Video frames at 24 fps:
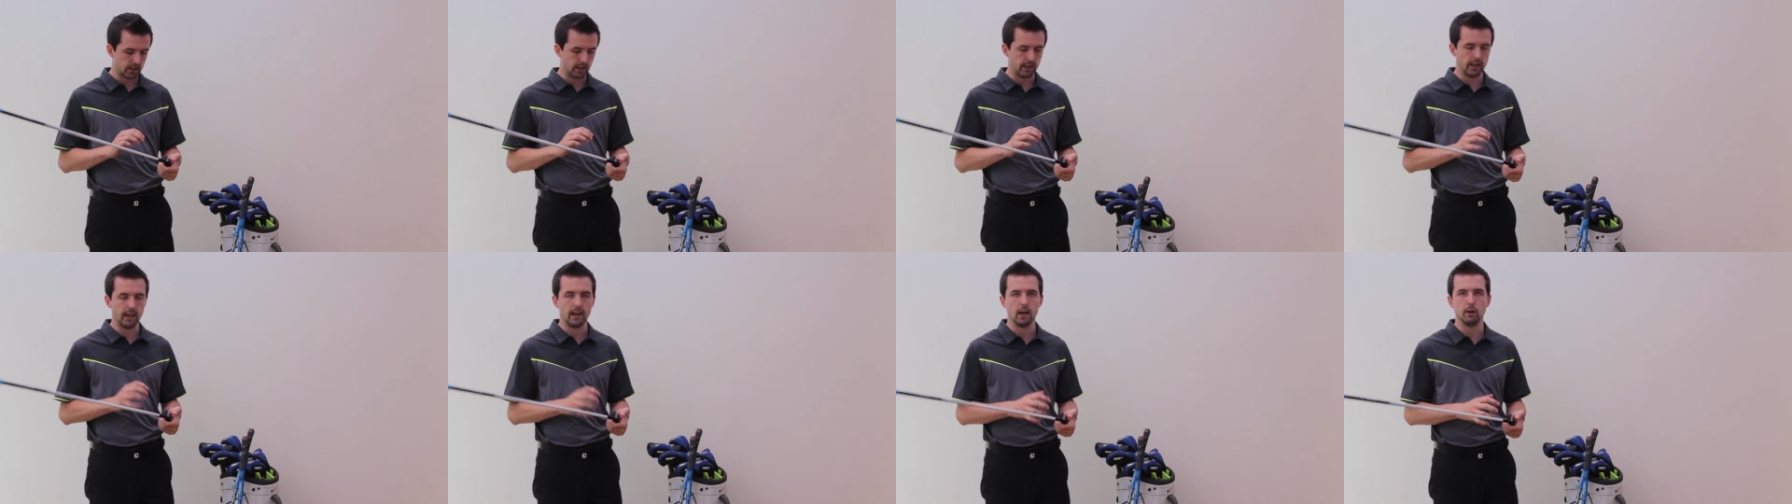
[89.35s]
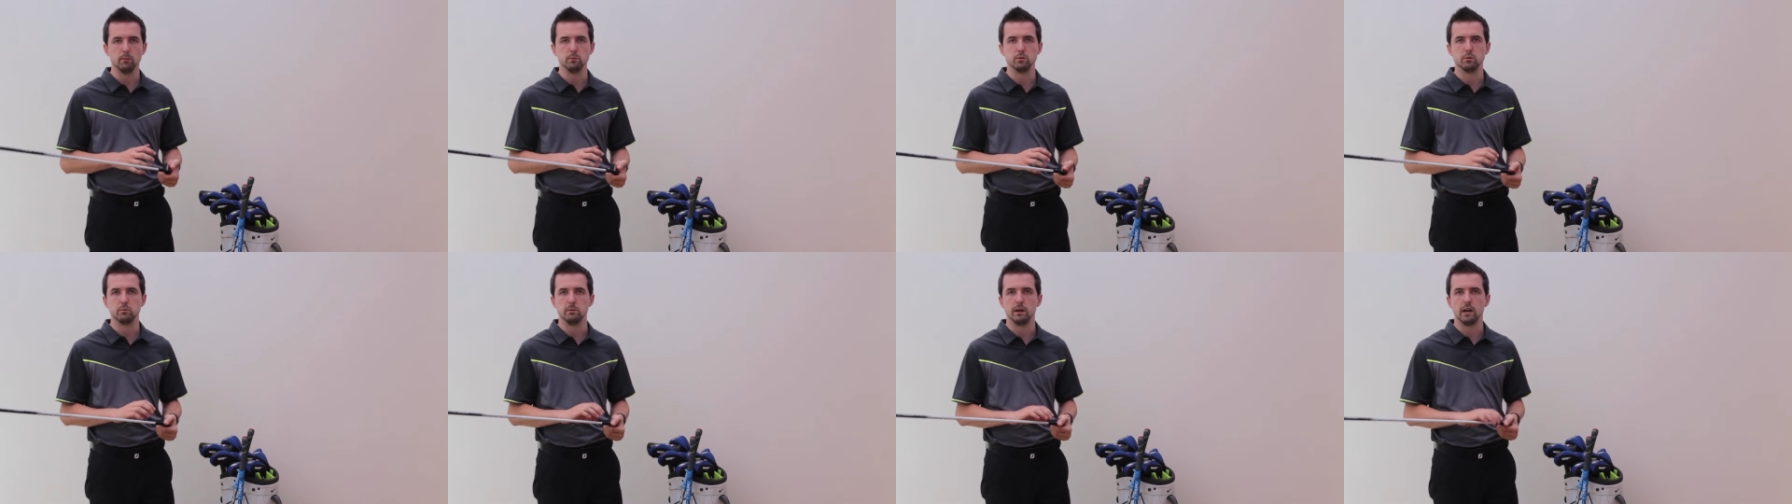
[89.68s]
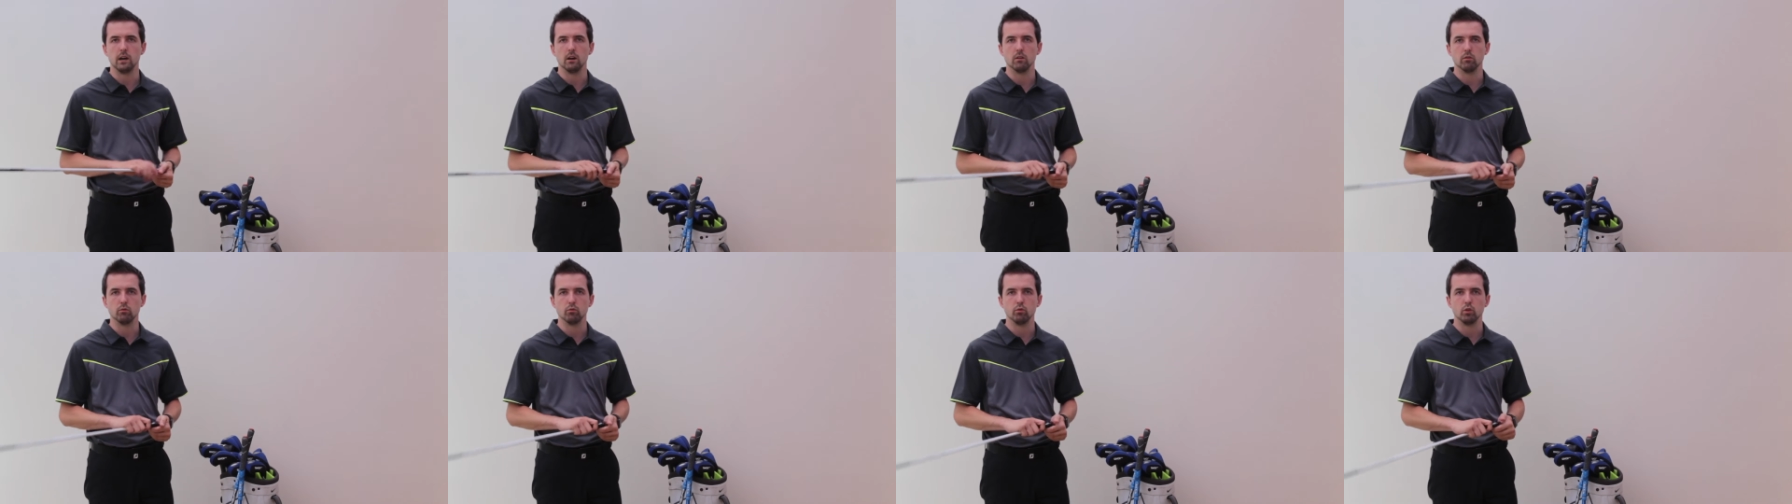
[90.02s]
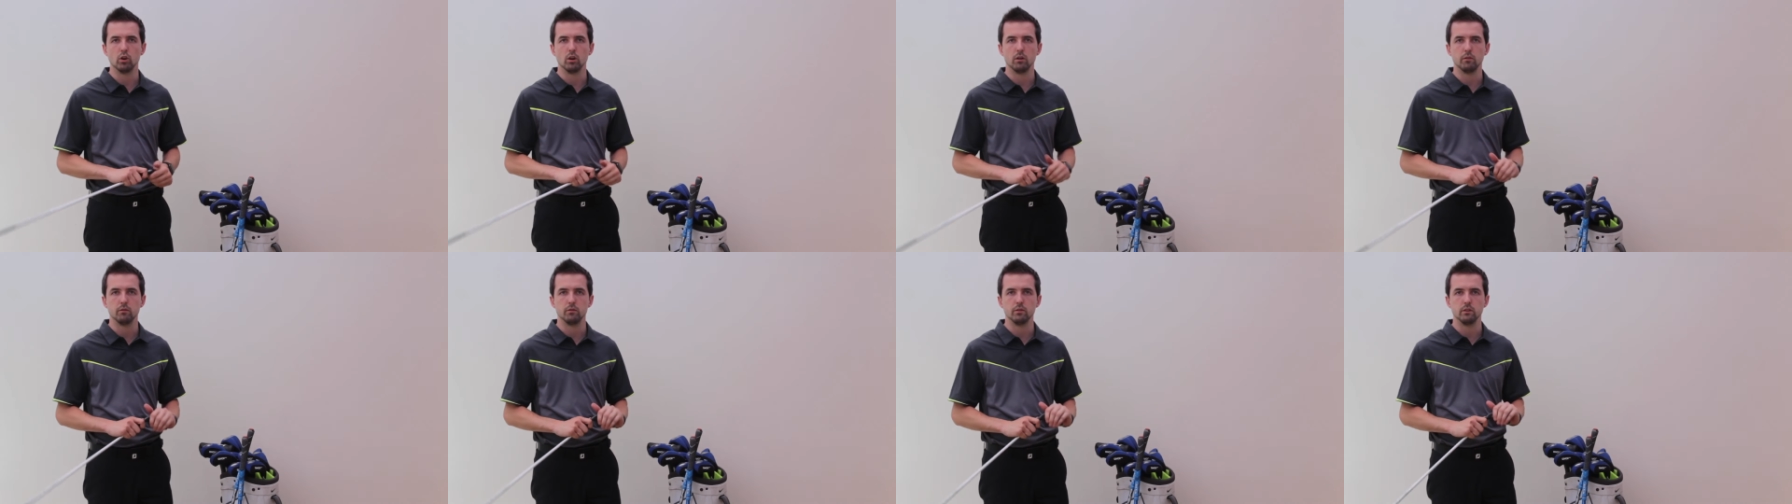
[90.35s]
it helps me out of
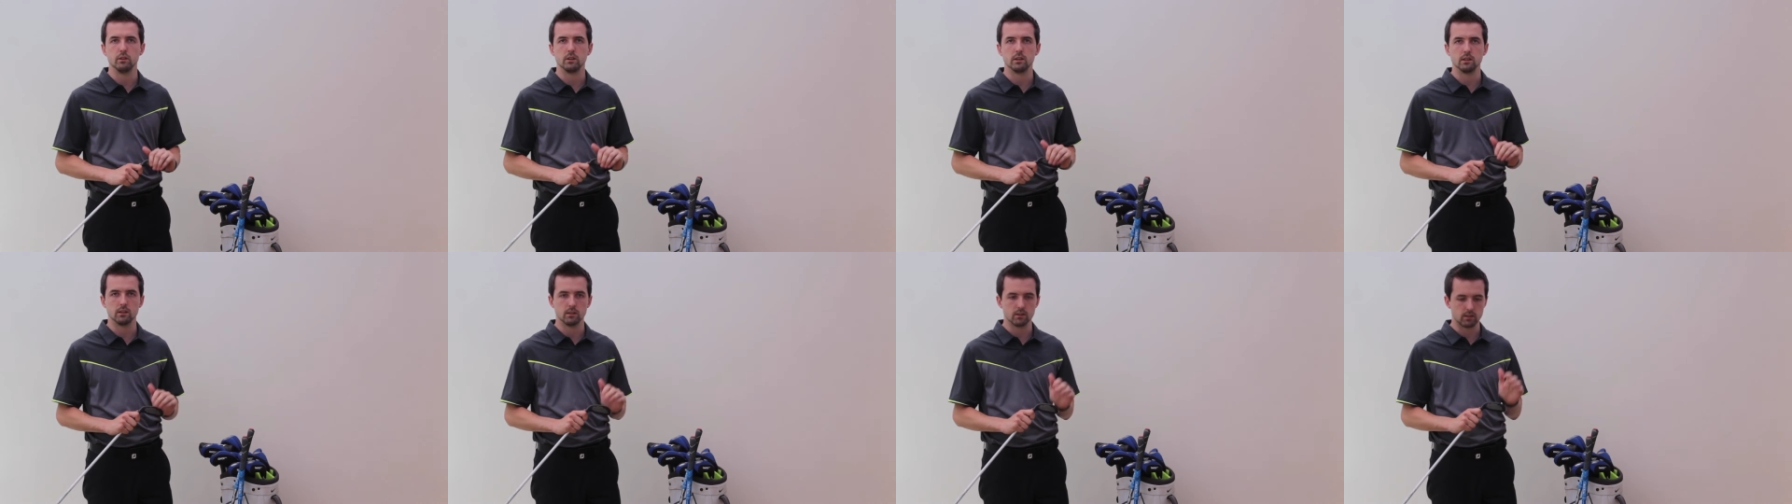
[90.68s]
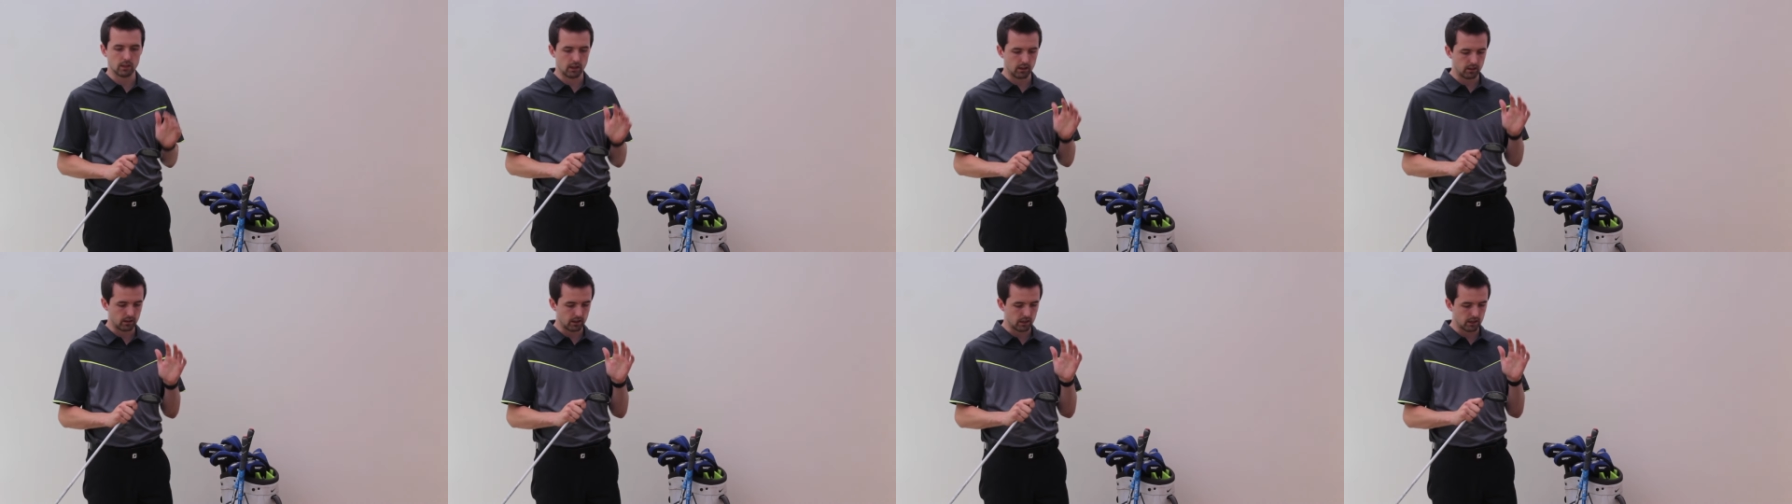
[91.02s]
rough and things like